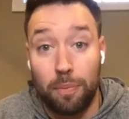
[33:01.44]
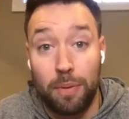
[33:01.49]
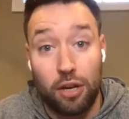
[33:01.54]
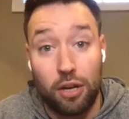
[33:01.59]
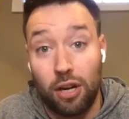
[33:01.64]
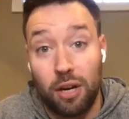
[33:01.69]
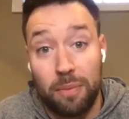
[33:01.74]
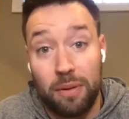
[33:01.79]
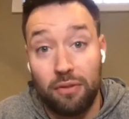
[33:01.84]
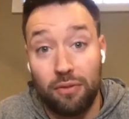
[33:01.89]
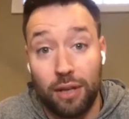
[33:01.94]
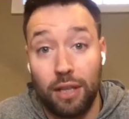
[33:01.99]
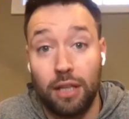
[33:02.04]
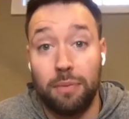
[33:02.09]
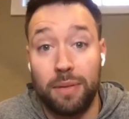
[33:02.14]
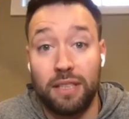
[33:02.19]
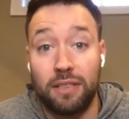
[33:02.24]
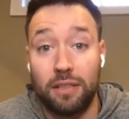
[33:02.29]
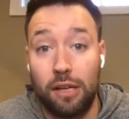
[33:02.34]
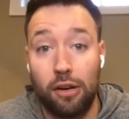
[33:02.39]
you're going to be really
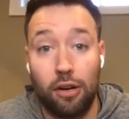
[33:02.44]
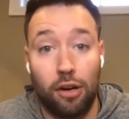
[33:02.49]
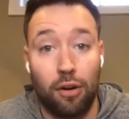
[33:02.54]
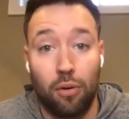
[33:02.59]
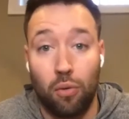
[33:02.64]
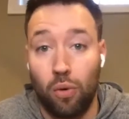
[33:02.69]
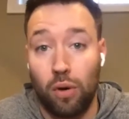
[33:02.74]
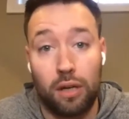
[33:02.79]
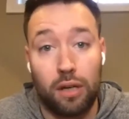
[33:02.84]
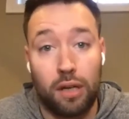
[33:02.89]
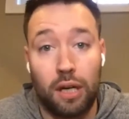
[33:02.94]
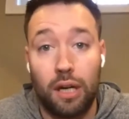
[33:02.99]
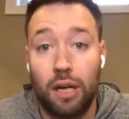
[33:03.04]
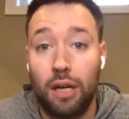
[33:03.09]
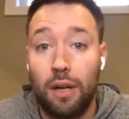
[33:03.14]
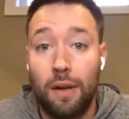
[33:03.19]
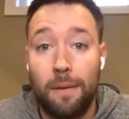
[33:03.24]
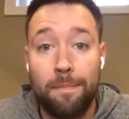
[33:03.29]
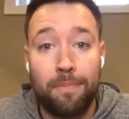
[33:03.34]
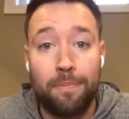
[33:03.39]
busy. You're going to work
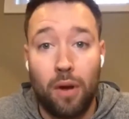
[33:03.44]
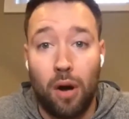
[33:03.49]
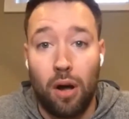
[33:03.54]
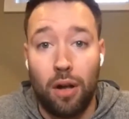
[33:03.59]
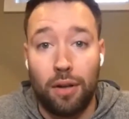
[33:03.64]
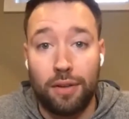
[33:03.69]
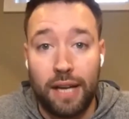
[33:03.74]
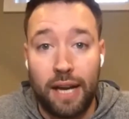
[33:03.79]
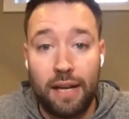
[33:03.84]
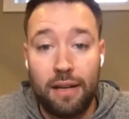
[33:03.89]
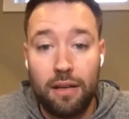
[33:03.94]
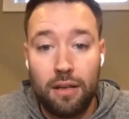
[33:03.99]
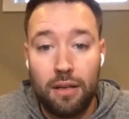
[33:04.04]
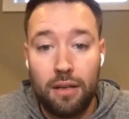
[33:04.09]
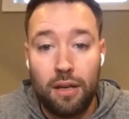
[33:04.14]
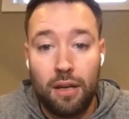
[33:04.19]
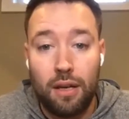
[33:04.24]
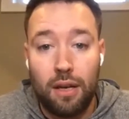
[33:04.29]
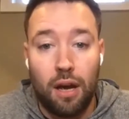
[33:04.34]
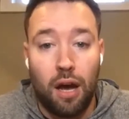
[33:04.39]
all day.
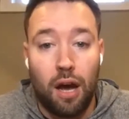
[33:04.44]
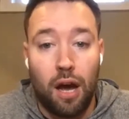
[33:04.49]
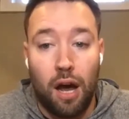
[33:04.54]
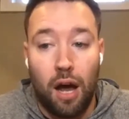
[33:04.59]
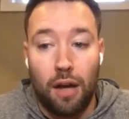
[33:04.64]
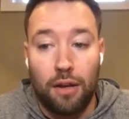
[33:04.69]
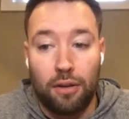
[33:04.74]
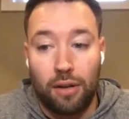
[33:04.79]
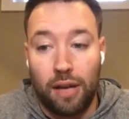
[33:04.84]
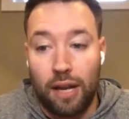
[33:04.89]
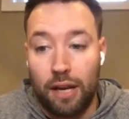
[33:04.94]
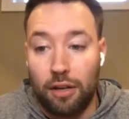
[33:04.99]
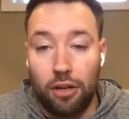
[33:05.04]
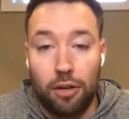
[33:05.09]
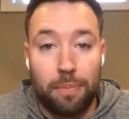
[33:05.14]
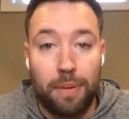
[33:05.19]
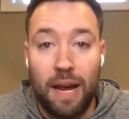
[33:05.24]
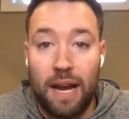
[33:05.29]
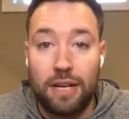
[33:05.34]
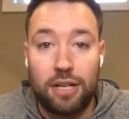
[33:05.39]
You'll get a
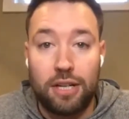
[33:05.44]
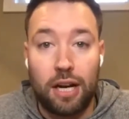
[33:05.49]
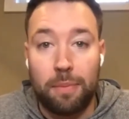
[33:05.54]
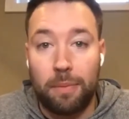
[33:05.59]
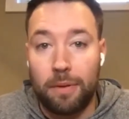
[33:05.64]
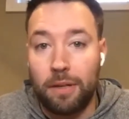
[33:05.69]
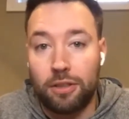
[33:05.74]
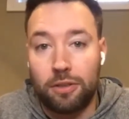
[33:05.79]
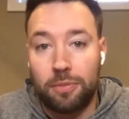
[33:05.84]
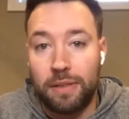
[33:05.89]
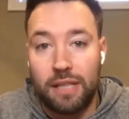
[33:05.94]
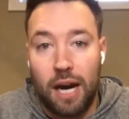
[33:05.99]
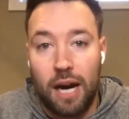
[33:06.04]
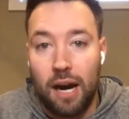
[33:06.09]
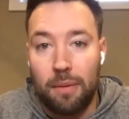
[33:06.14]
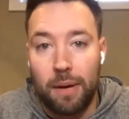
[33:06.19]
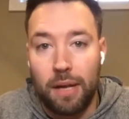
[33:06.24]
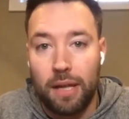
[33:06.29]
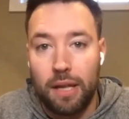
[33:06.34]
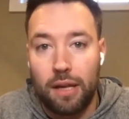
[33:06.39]
good paycheck, but you'll just be
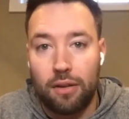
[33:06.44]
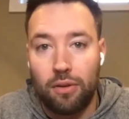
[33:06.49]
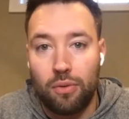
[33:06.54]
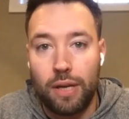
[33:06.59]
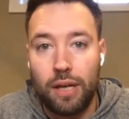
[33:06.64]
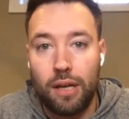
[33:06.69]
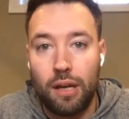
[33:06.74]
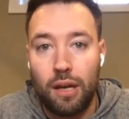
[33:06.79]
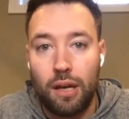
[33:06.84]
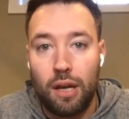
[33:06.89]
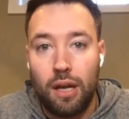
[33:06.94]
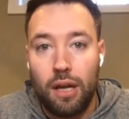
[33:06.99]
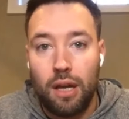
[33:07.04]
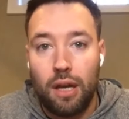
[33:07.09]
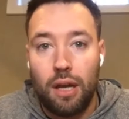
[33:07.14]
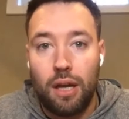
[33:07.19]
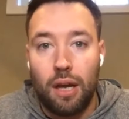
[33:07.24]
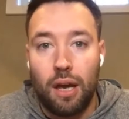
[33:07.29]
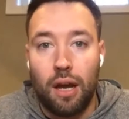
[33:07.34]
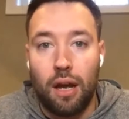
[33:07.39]
tired by the end of the week.
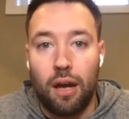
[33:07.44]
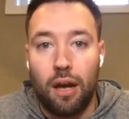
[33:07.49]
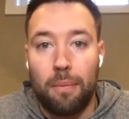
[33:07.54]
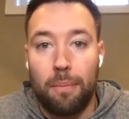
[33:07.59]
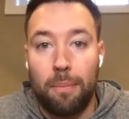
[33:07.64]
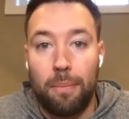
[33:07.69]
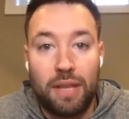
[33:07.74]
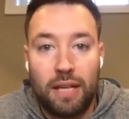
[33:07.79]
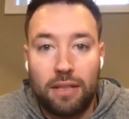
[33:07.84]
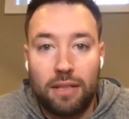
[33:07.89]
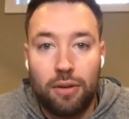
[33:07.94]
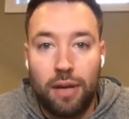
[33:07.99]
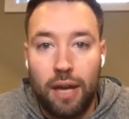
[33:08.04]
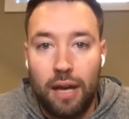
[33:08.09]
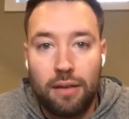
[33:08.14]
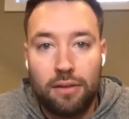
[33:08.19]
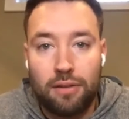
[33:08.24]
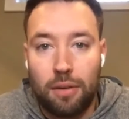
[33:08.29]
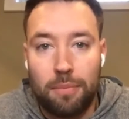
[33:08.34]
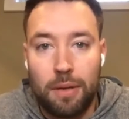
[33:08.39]
But that's okay.
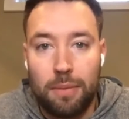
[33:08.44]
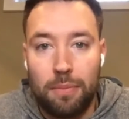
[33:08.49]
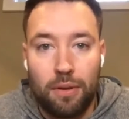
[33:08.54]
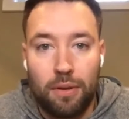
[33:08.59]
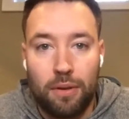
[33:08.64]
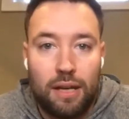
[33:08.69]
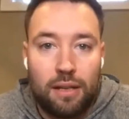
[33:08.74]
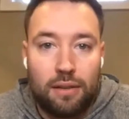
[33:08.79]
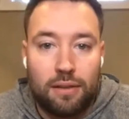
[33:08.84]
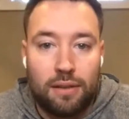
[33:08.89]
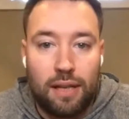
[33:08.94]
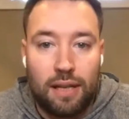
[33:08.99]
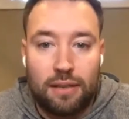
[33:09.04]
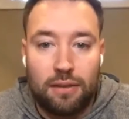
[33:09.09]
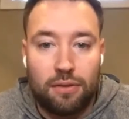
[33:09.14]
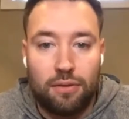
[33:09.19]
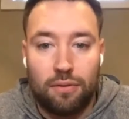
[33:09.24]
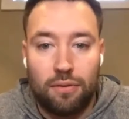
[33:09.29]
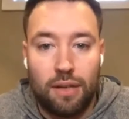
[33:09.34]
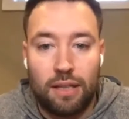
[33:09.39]
Some people,
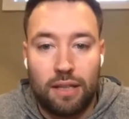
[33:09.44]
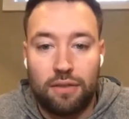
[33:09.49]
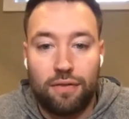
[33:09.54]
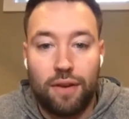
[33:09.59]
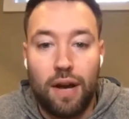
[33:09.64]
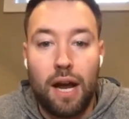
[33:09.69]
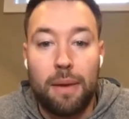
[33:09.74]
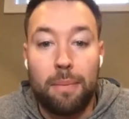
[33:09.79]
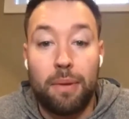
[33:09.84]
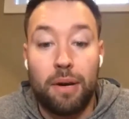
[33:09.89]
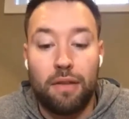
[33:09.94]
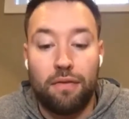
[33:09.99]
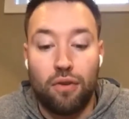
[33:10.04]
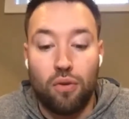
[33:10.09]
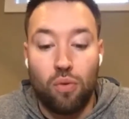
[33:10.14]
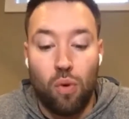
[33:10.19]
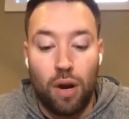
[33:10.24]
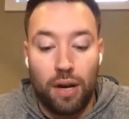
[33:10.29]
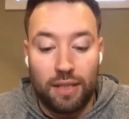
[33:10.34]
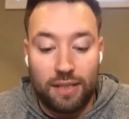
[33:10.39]
that's fine. But if you
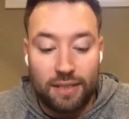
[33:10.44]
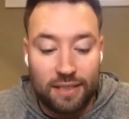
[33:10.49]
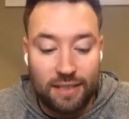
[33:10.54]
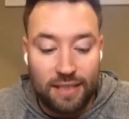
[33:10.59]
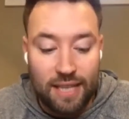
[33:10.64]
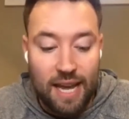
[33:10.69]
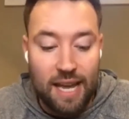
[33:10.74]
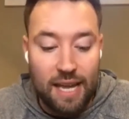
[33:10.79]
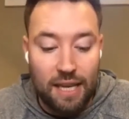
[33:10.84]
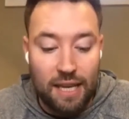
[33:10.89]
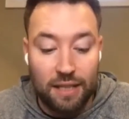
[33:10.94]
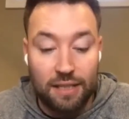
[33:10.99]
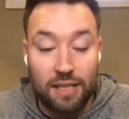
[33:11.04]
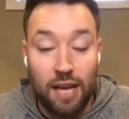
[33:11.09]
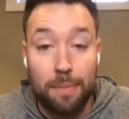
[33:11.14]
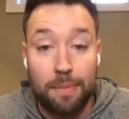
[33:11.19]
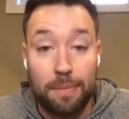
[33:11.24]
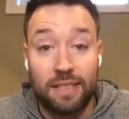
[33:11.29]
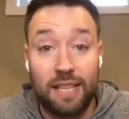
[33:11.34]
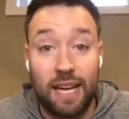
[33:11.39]
want to stay in the
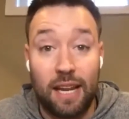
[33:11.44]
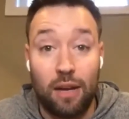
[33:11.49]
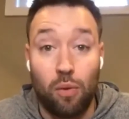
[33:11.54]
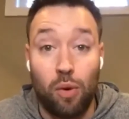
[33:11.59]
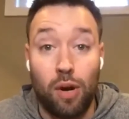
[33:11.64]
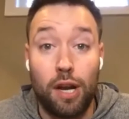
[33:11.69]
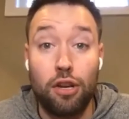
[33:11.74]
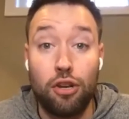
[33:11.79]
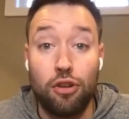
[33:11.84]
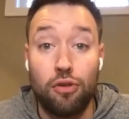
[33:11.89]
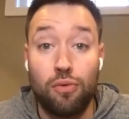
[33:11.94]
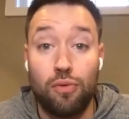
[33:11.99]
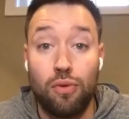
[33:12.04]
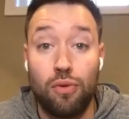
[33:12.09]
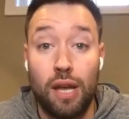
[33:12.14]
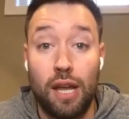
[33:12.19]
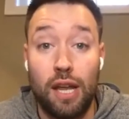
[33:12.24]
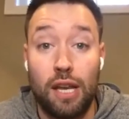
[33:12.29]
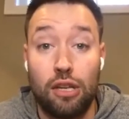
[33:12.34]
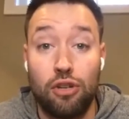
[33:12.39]
type of setting we're in,
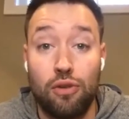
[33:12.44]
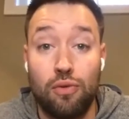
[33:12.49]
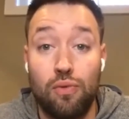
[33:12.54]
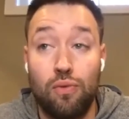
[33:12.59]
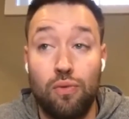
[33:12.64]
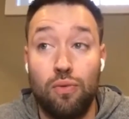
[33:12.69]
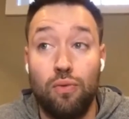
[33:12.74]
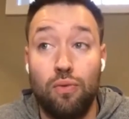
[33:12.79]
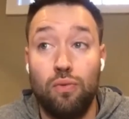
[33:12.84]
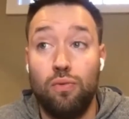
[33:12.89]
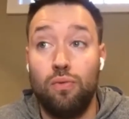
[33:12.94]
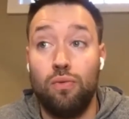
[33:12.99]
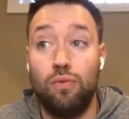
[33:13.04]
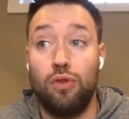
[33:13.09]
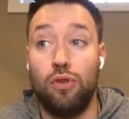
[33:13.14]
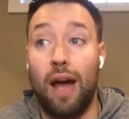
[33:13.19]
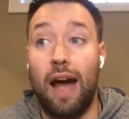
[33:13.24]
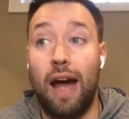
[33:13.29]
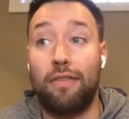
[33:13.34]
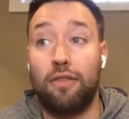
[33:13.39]
and
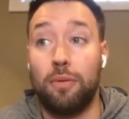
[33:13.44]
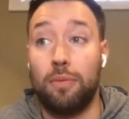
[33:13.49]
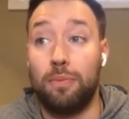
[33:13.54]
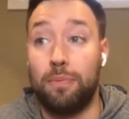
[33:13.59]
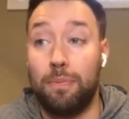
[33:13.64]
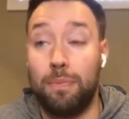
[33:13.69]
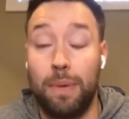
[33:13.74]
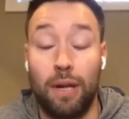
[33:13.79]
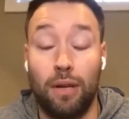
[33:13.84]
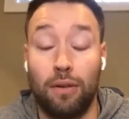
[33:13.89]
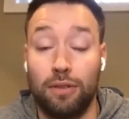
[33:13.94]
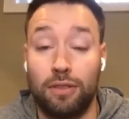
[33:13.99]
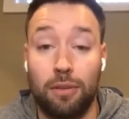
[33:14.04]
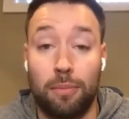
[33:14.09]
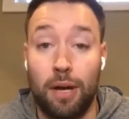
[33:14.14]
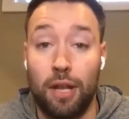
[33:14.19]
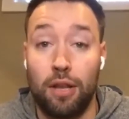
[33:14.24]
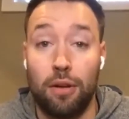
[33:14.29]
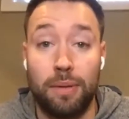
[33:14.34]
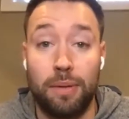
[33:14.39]
you have to build some
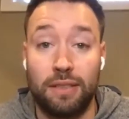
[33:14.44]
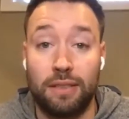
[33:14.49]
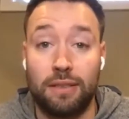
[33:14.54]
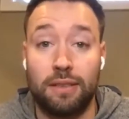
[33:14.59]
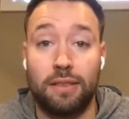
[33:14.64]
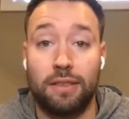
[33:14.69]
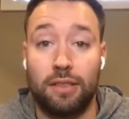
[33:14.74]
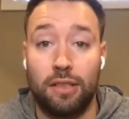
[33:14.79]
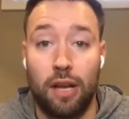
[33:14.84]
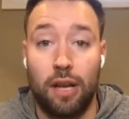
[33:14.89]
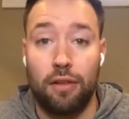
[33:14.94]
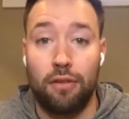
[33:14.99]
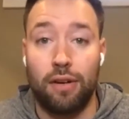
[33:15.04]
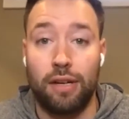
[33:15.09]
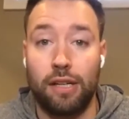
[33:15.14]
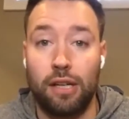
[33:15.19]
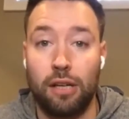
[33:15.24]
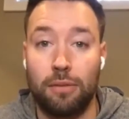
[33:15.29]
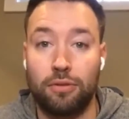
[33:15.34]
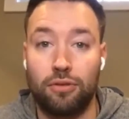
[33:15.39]
other businesses and other
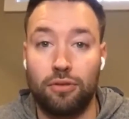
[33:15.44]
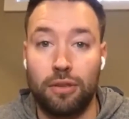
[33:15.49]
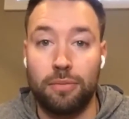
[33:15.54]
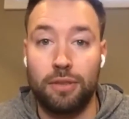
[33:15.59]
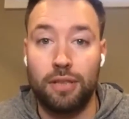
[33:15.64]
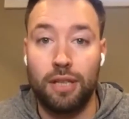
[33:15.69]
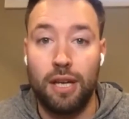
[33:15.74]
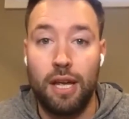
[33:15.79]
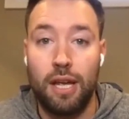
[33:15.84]
income streams.